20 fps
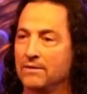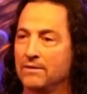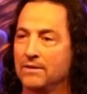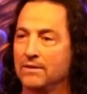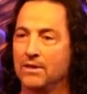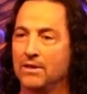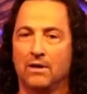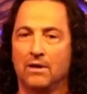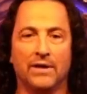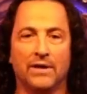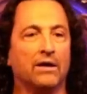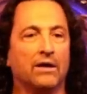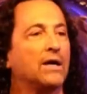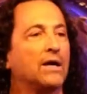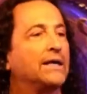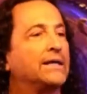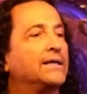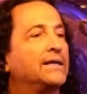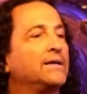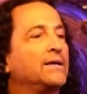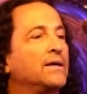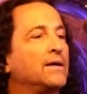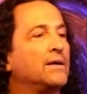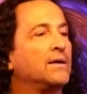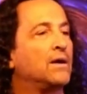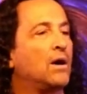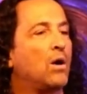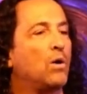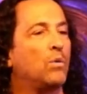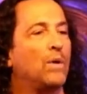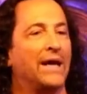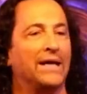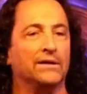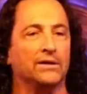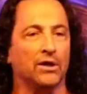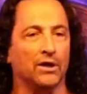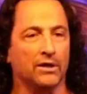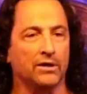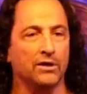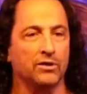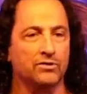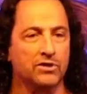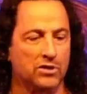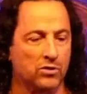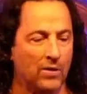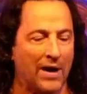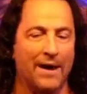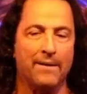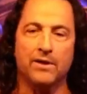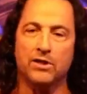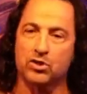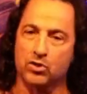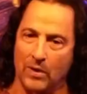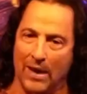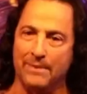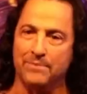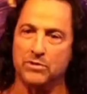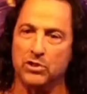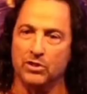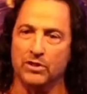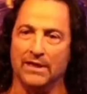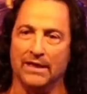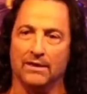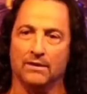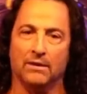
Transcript: You know, here, honey. Oh, wait, look, you scra- scraped your knee.